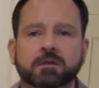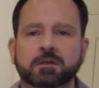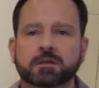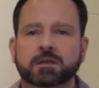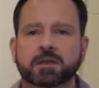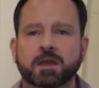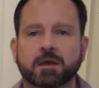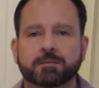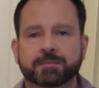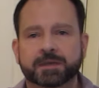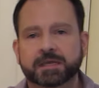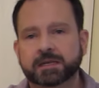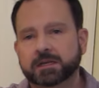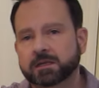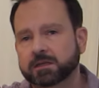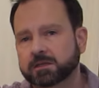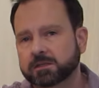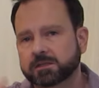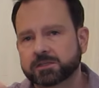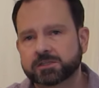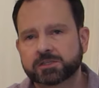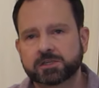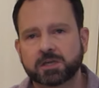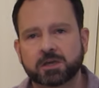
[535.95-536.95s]
come in,
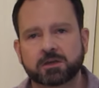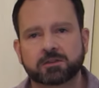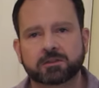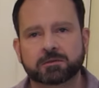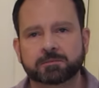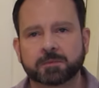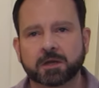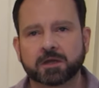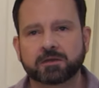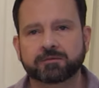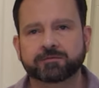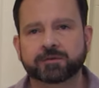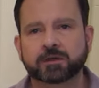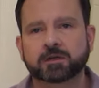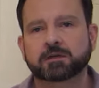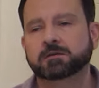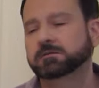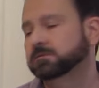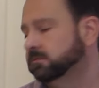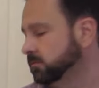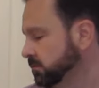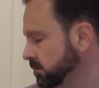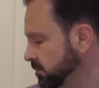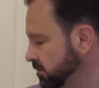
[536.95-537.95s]
turn them over,
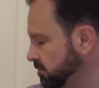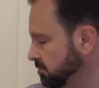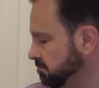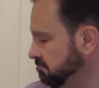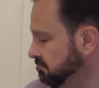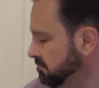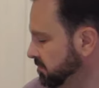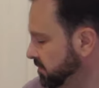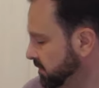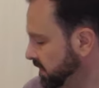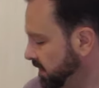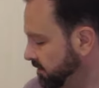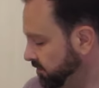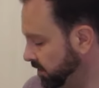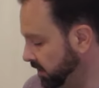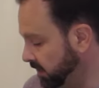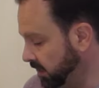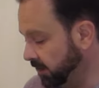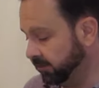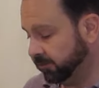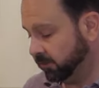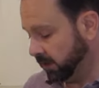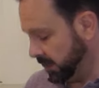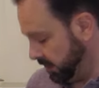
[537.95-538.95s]
give it
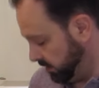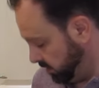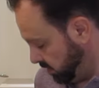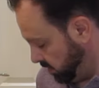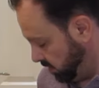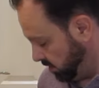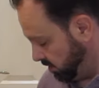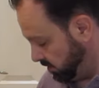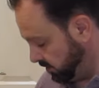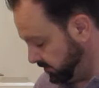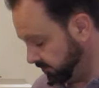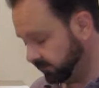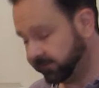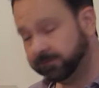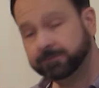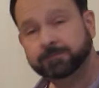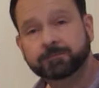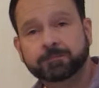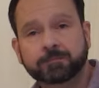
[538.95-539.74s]
another hour and a half,